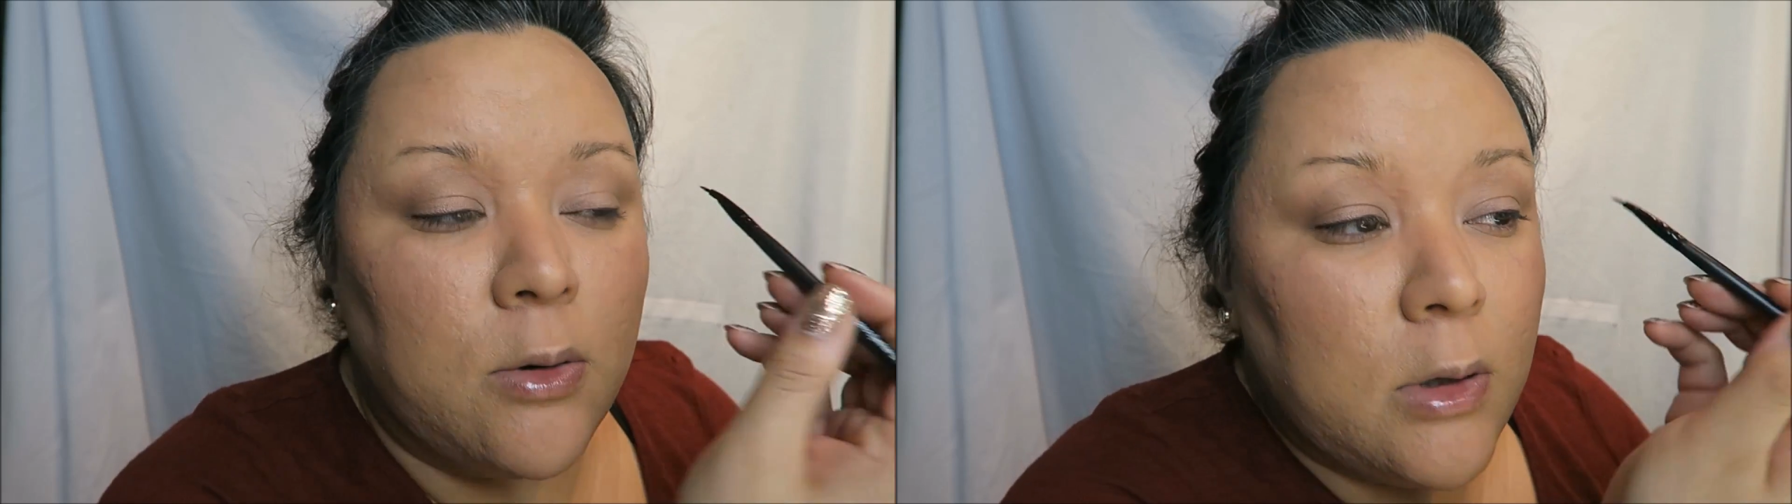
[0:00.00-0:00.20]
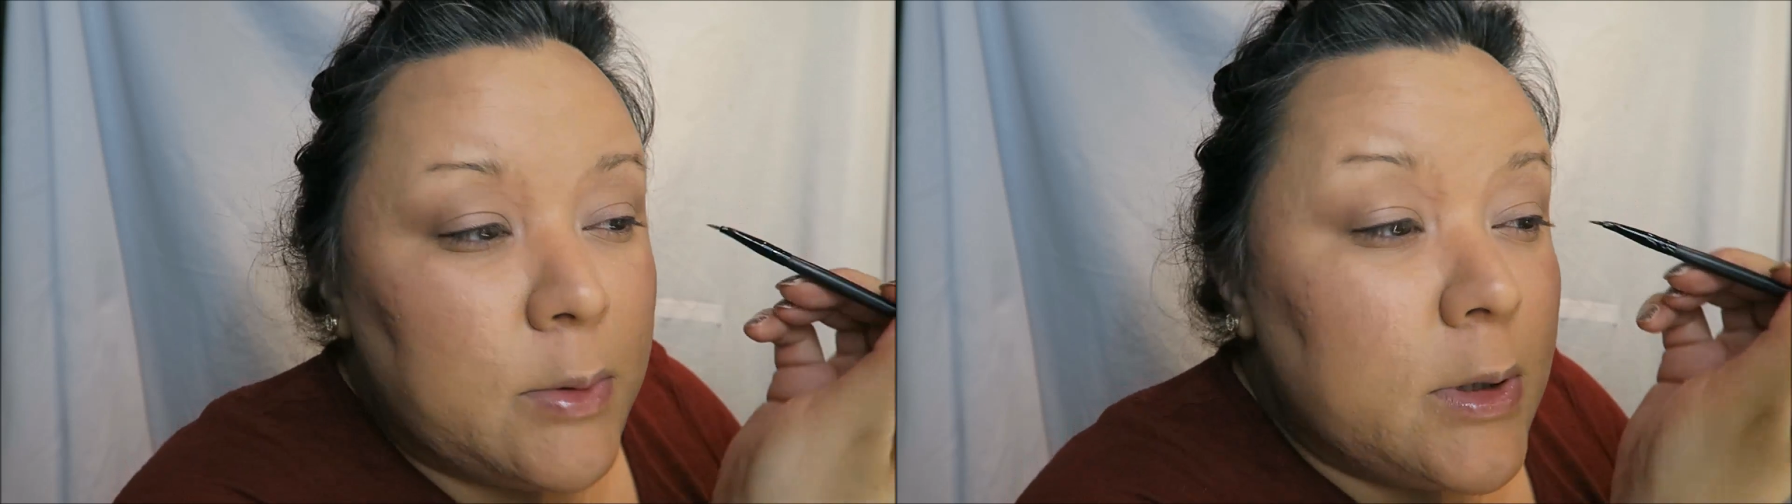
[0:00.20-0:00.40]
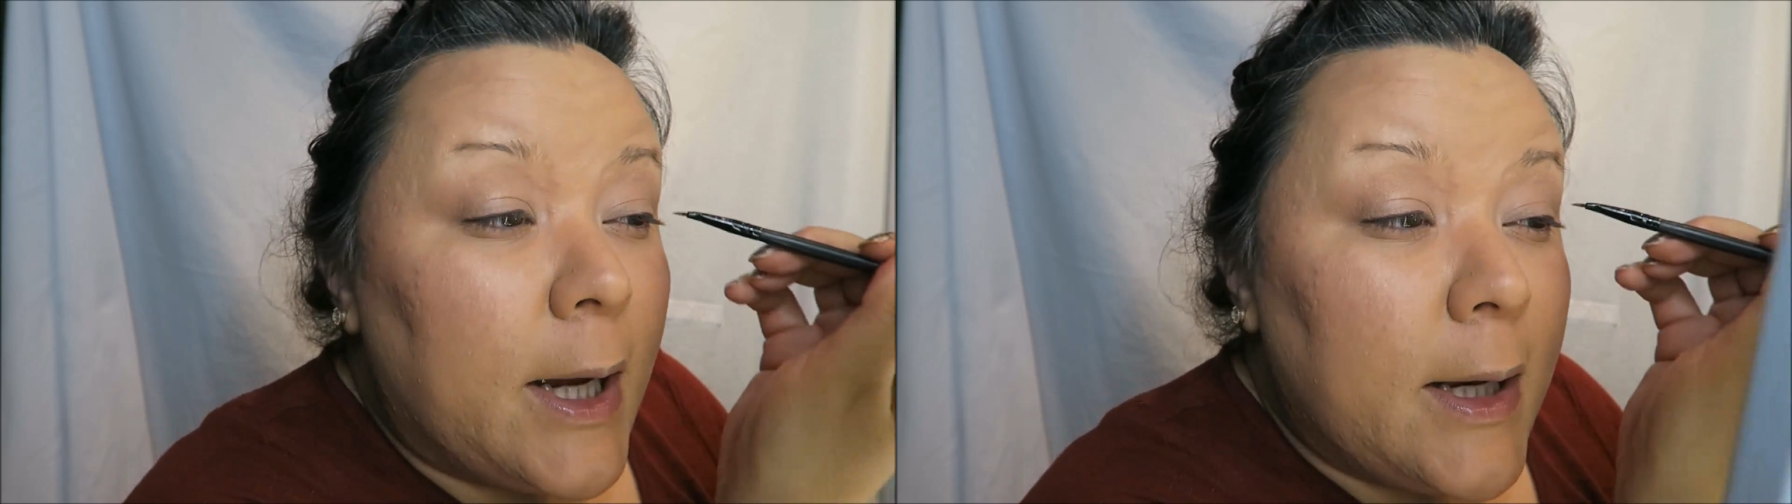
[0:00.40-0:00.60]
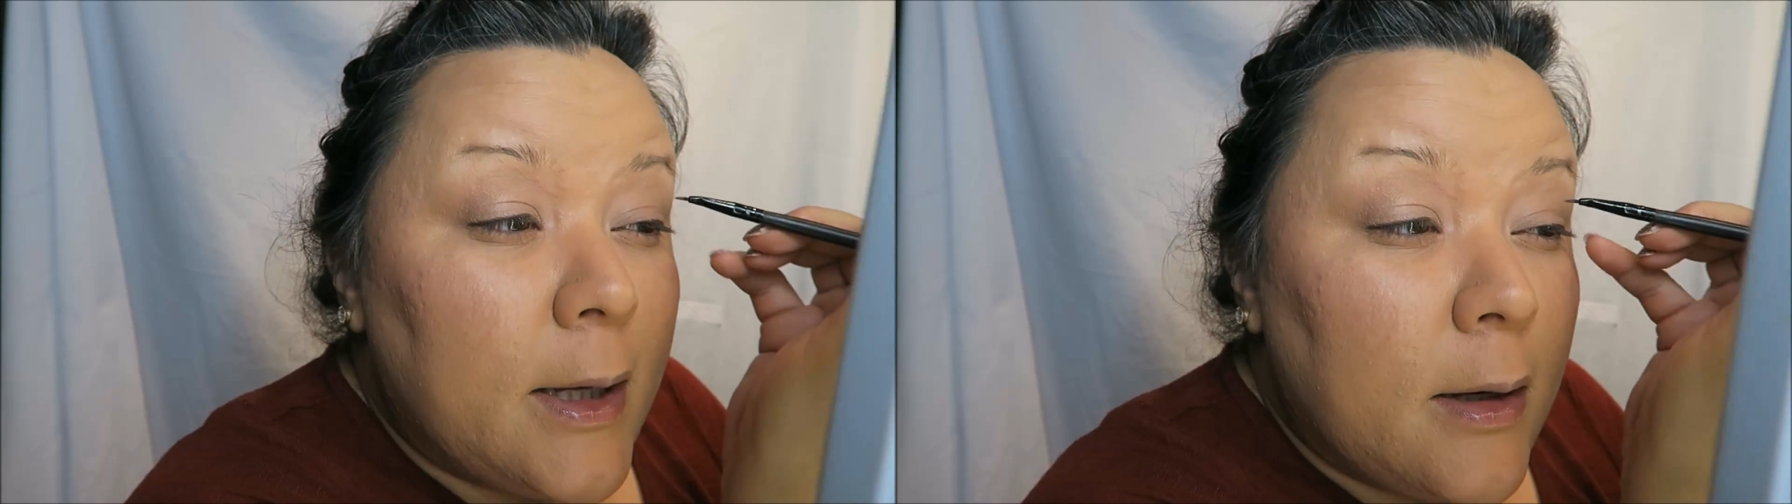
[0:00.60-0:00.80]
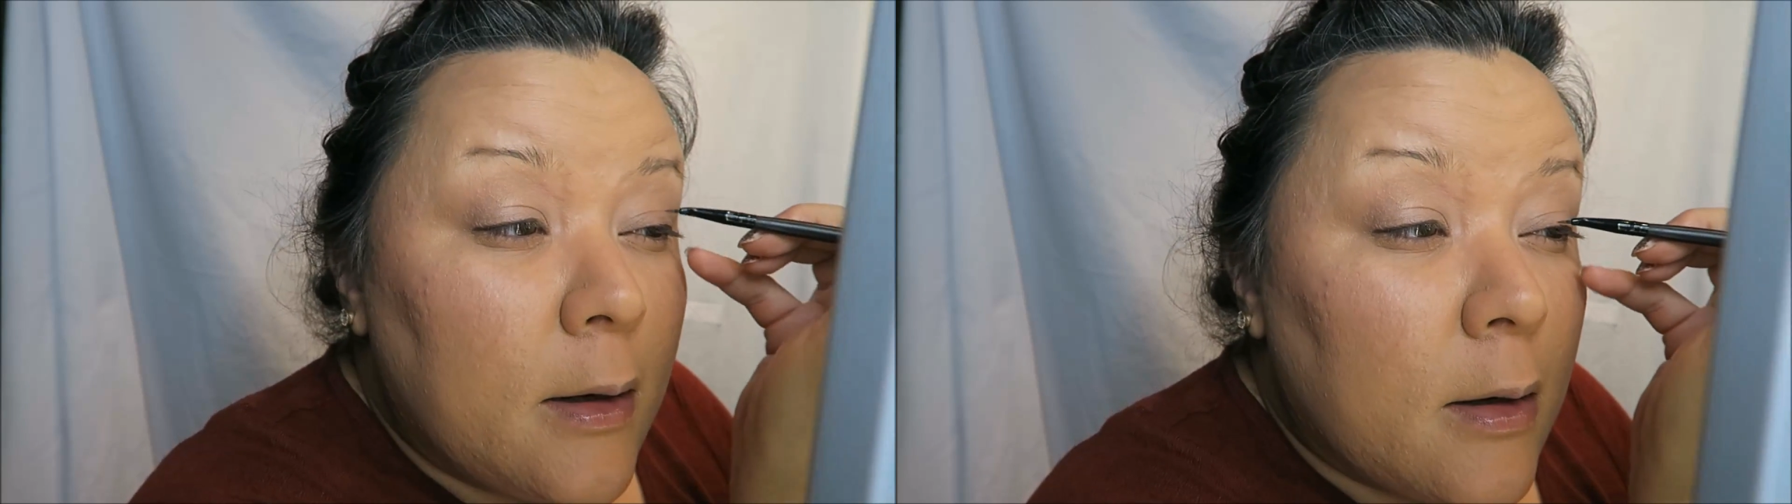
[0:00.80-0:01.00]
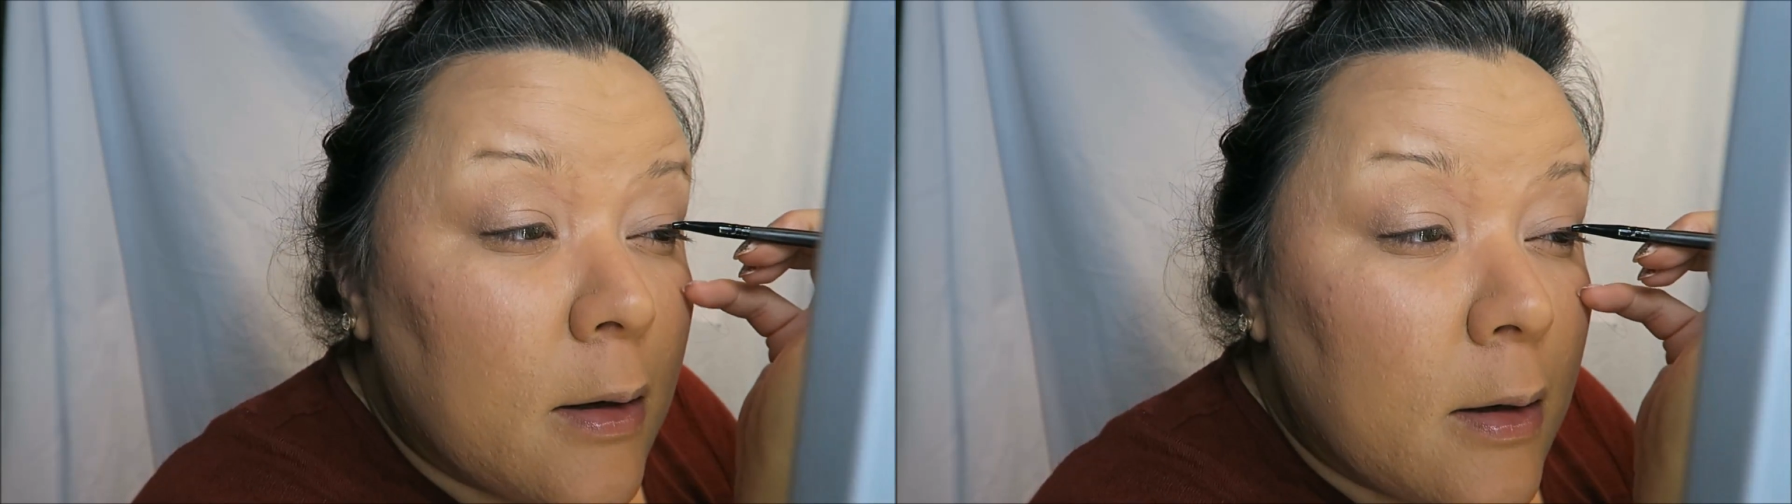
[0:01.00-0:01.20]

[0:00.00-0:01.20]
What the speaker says: horrible lighting.